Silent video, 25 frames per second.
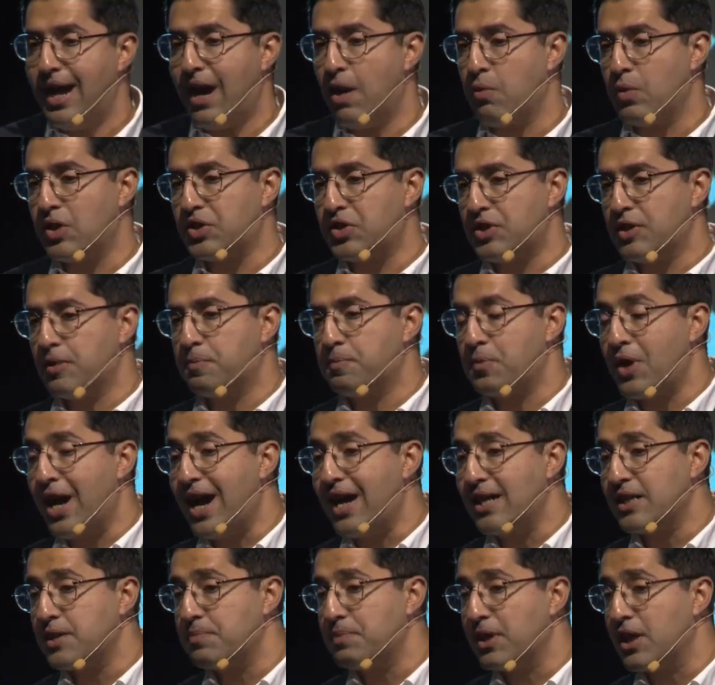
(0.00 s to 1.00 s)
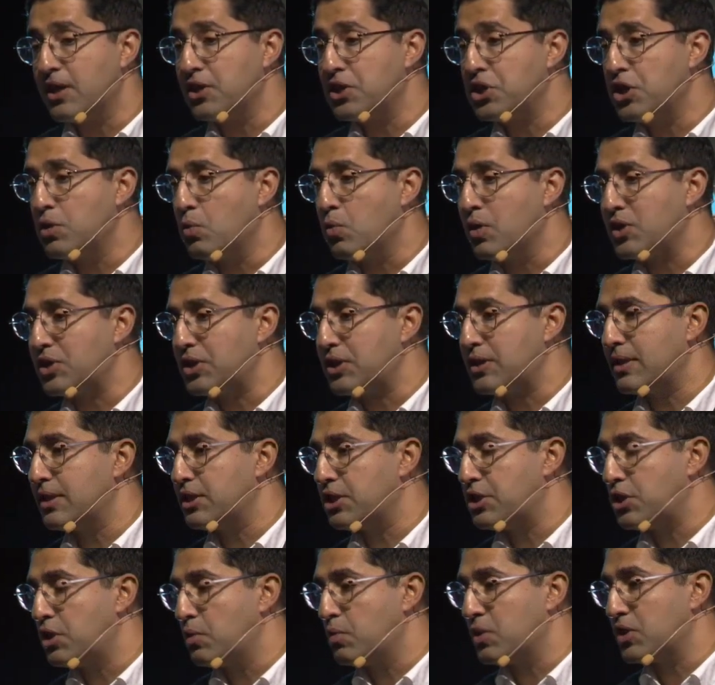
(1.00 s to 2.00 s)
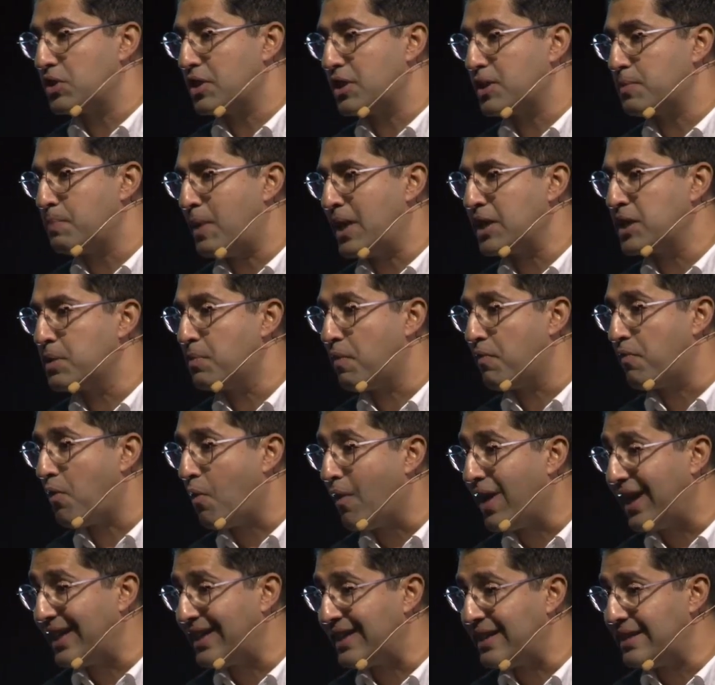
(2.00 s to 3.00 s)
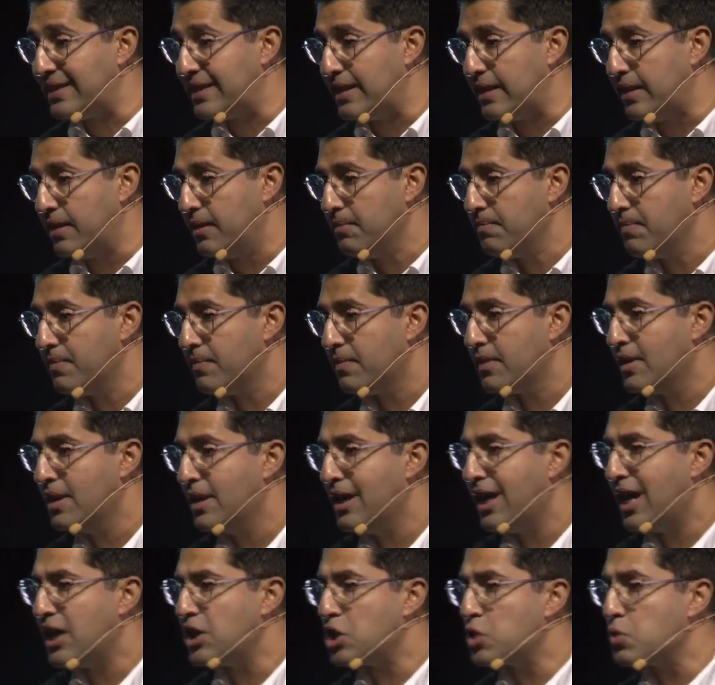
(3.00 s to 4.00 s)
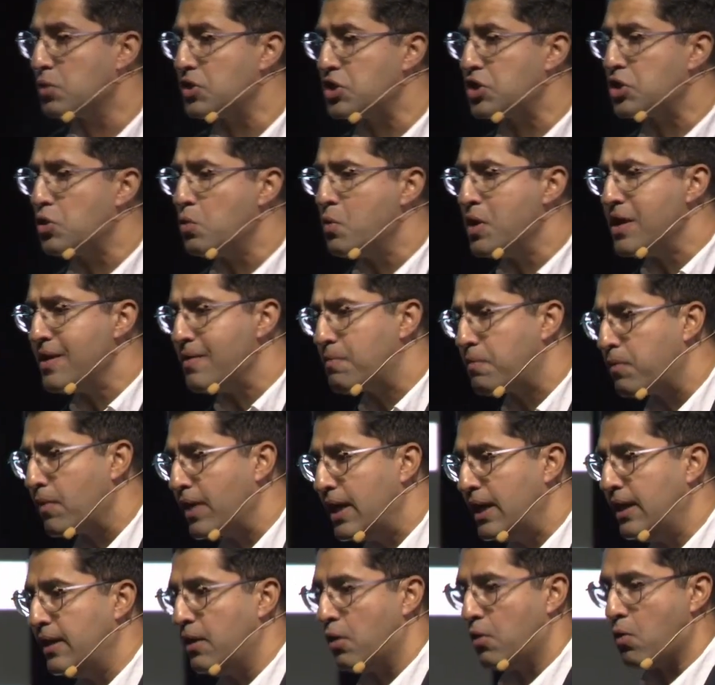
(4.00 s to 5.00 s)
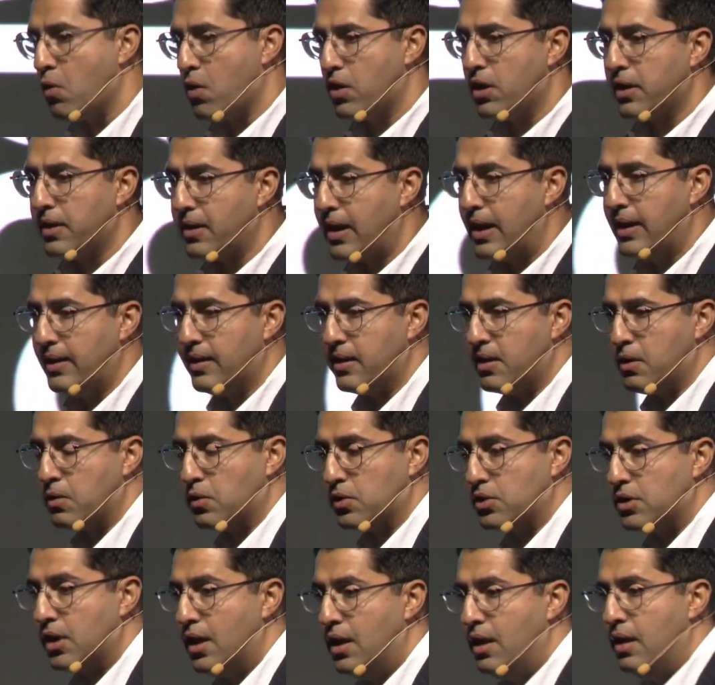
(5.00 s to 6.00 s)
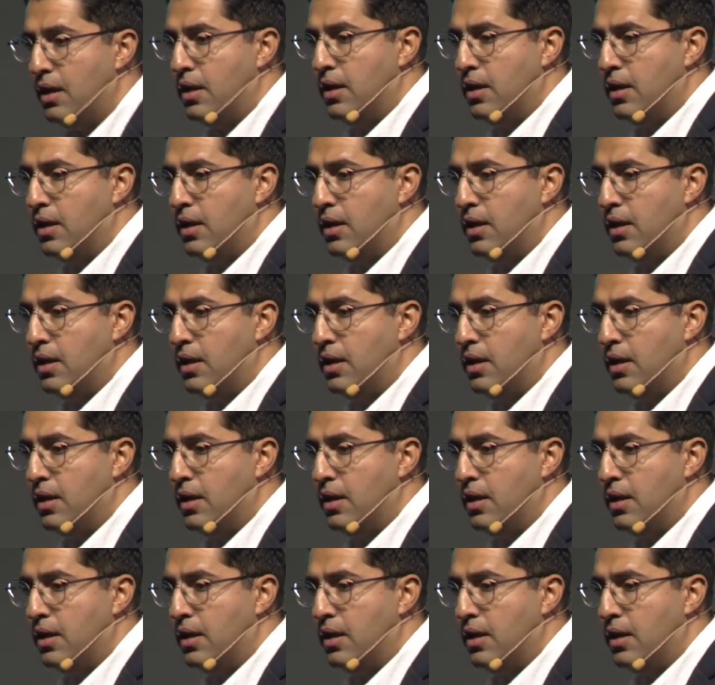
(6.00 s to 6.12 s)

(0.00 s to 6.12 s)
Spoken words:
I was surprised because she was responsible for L&D, and she was doing really, really good.